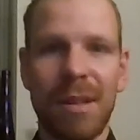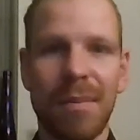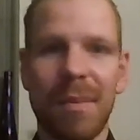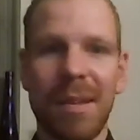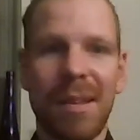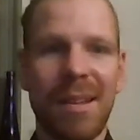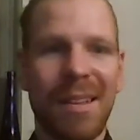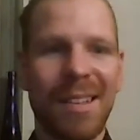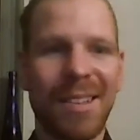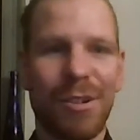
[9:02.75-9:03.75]
him,
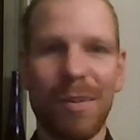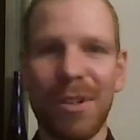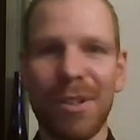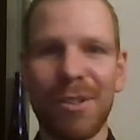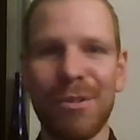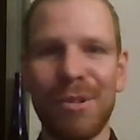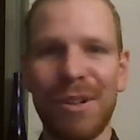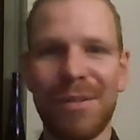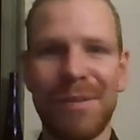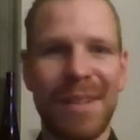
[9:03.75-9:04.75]
took him on a
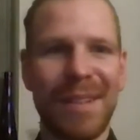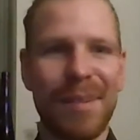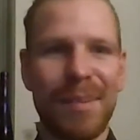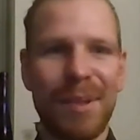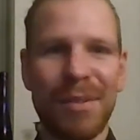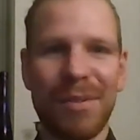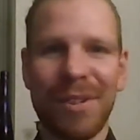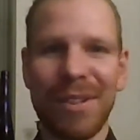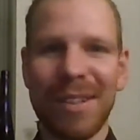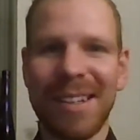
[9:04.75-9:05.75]
tour of
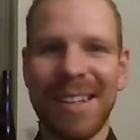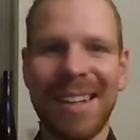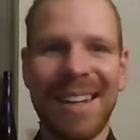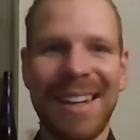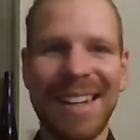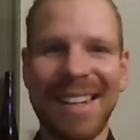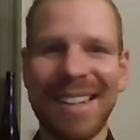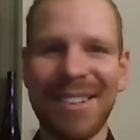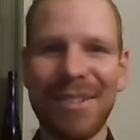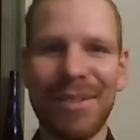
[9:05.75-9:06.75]
beautiful
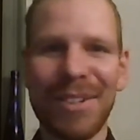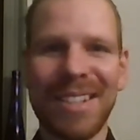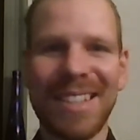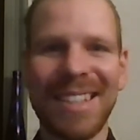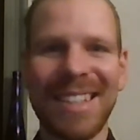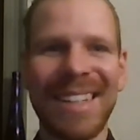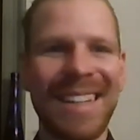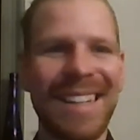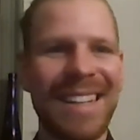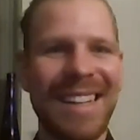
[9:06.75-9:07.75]
Leiden University
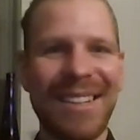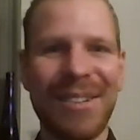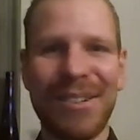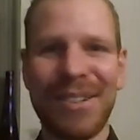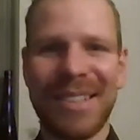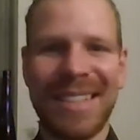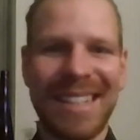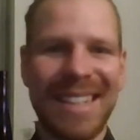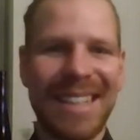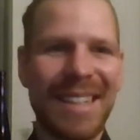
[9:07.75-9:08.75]
and the whole
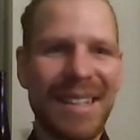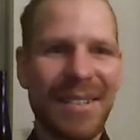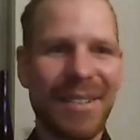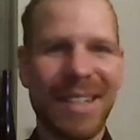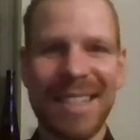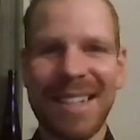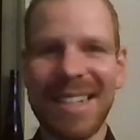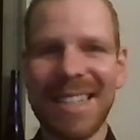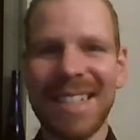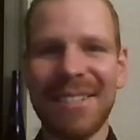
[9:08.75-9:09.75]
city, which has a
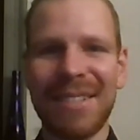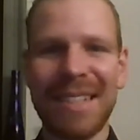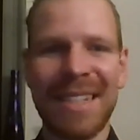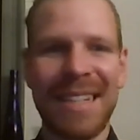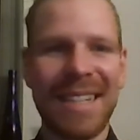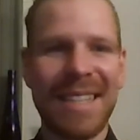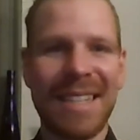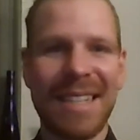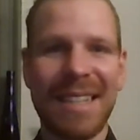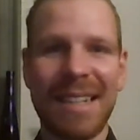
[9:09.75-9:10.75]
nice history in science.
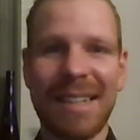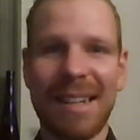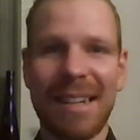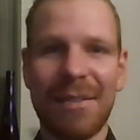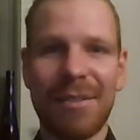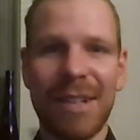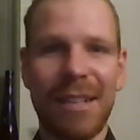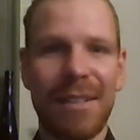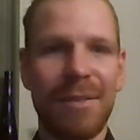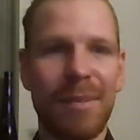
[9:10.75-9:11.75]
And that kind of
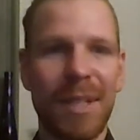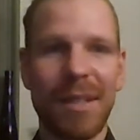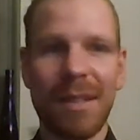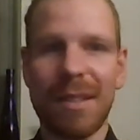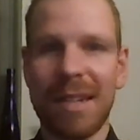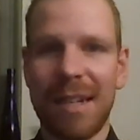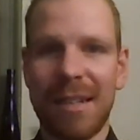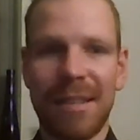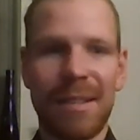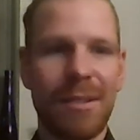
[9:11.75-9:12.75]
created for me the
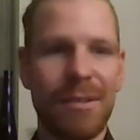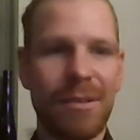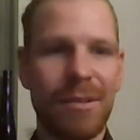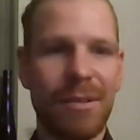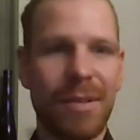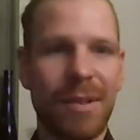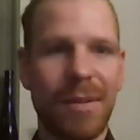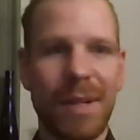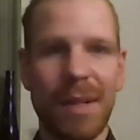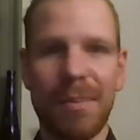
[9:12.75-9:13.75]
start to
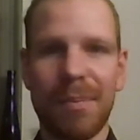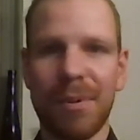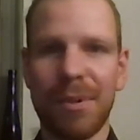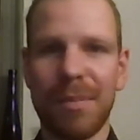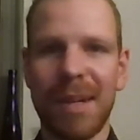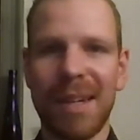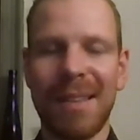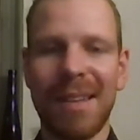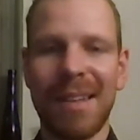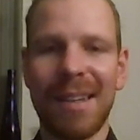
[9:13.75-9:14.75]
really put my
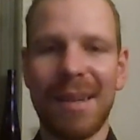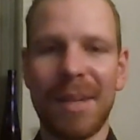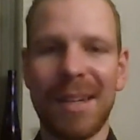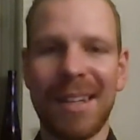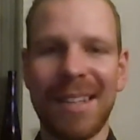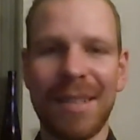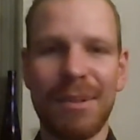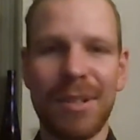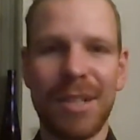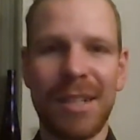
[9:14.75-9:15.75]
thinking behind this
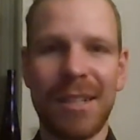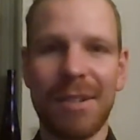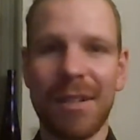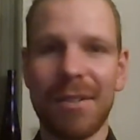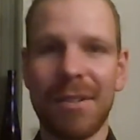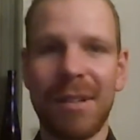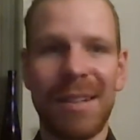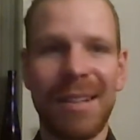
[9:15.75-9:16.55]
project and try to